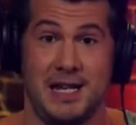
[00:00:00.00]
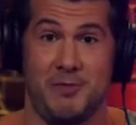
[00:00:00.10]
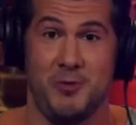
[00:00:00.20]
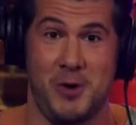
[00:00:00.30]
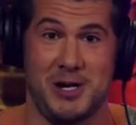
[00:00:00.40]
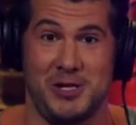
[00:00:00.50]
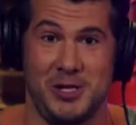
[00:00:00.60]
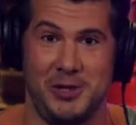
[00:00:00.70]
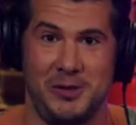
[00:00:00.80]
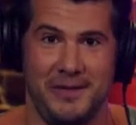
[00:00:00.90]
number one and
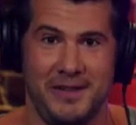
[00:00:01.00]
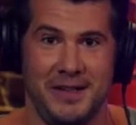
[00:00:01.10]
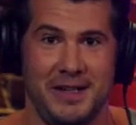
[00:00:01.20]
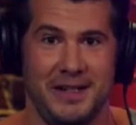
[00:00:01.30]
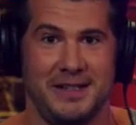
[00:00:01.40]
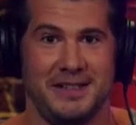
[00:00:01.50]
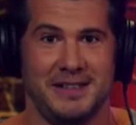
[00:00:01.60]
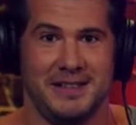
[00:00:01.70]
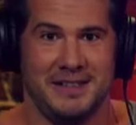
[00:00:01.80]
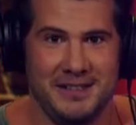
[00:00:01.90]
two.
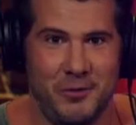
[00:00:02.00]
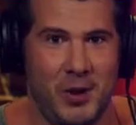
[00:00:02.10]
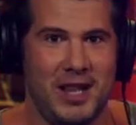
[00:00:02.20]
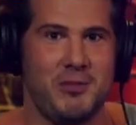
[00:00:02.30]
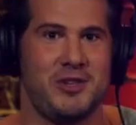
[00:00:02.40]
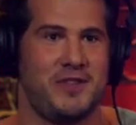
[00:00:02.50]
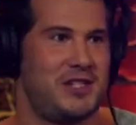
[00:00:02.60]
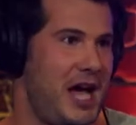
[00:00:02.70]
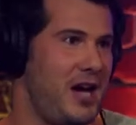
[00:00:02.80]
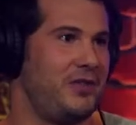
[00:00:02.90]
One of them was a
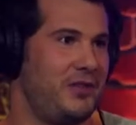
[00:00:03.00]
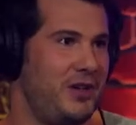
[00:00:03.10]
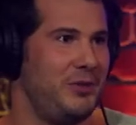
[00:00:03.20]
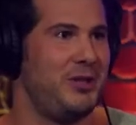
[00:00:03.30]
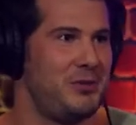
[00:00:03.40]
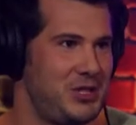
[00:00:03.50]
photographer, really